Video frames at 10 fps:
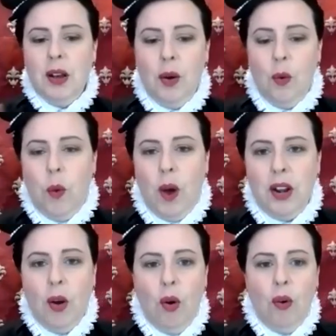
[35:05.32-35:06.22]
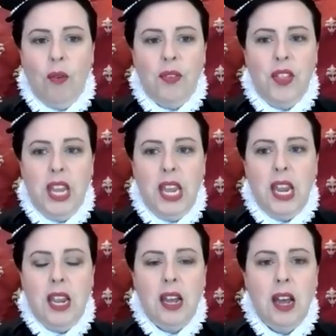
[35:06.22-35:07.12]
one of
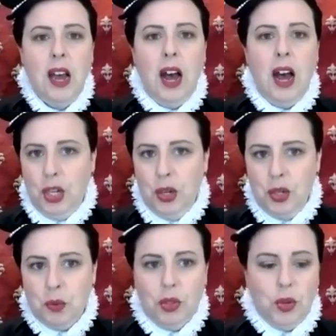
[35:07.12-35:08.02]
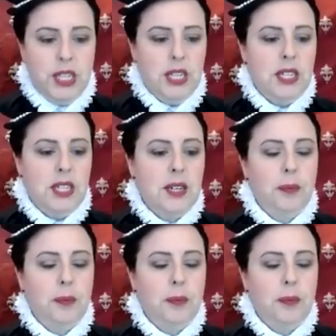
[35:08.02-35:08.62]
the unusual dresses.